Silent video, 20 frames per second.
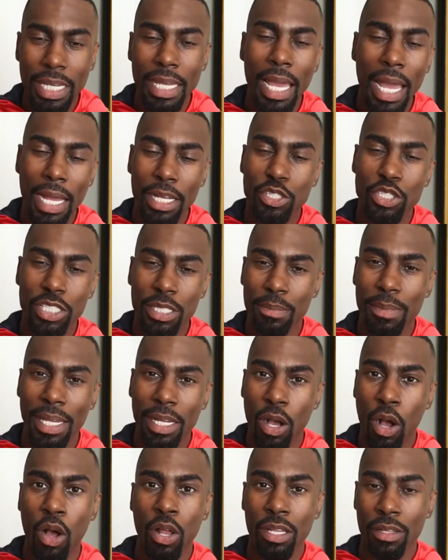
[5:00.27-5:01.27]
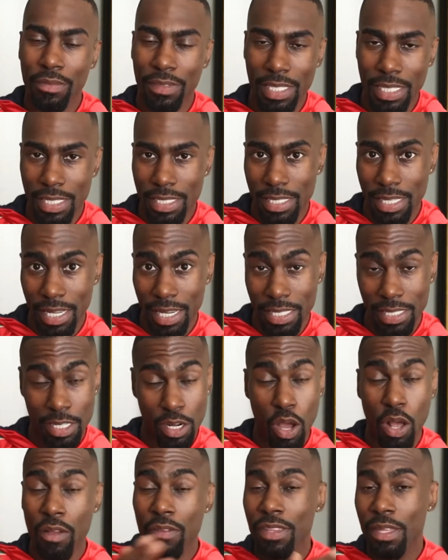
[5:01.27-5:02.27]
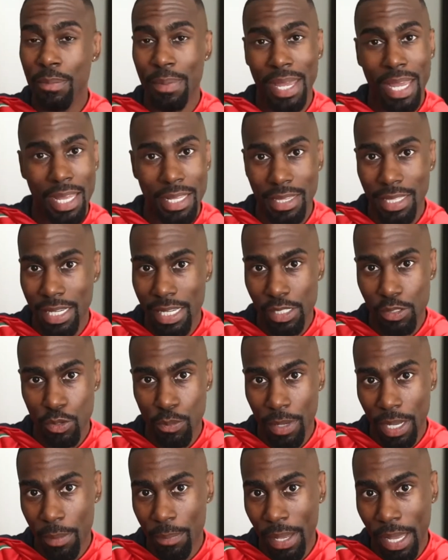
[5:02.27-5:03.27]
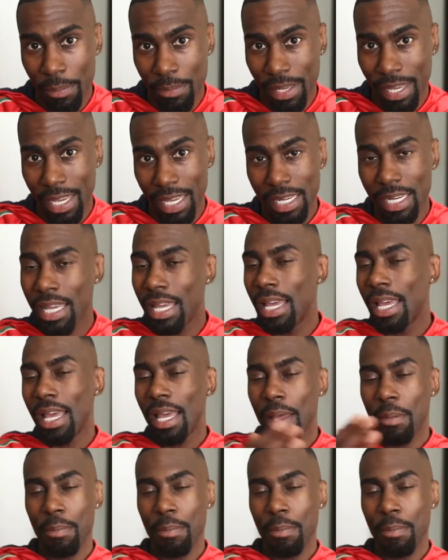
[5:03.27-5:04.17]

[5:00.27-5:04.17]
We actually make all of these things, and all of the bad things are made by man.